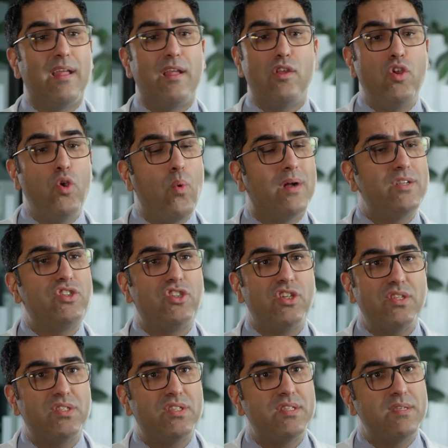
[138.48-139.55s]
you are
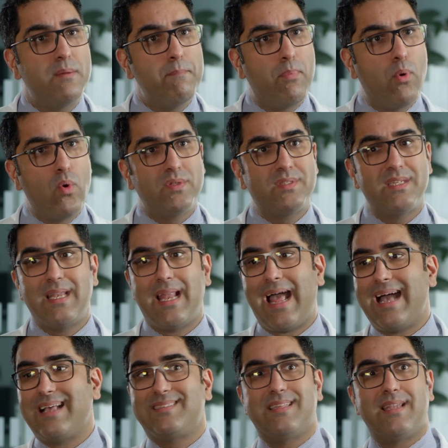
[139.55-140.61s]
just as important
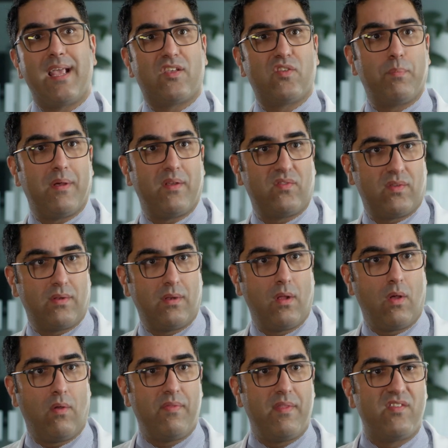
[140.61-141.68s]
as the next person
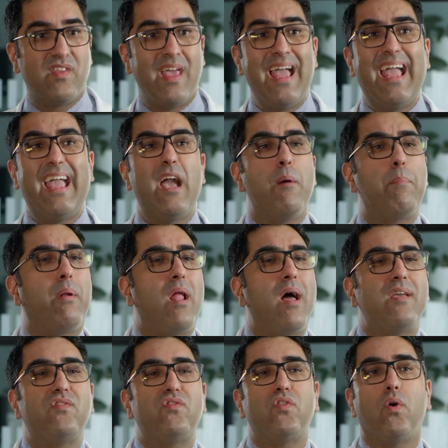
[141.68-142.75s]
on this. It
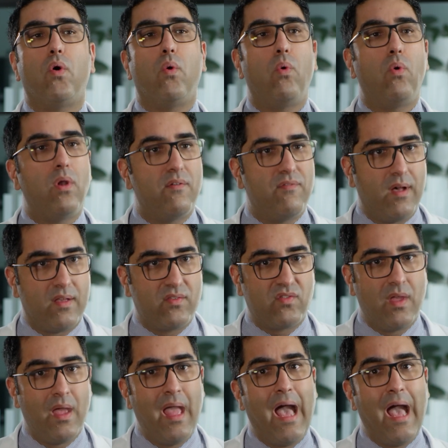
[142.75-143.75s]
applies to all of us.